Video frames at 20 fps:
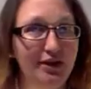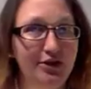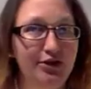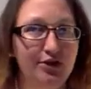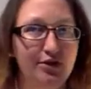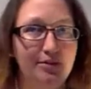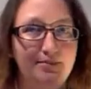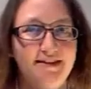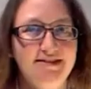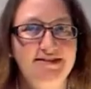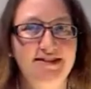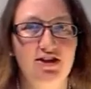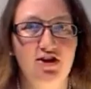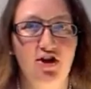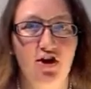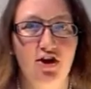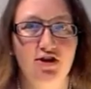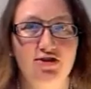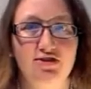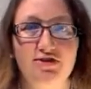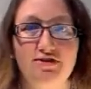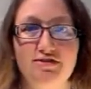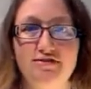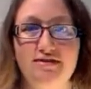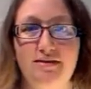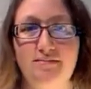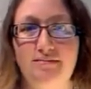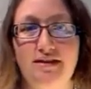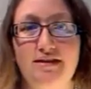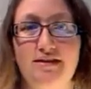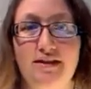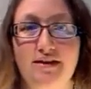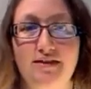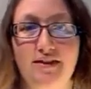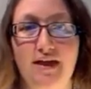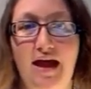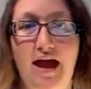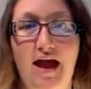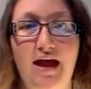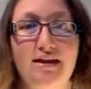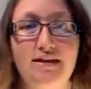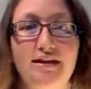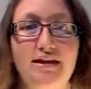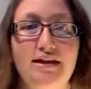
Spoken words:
you're an amazing gardener or something like that,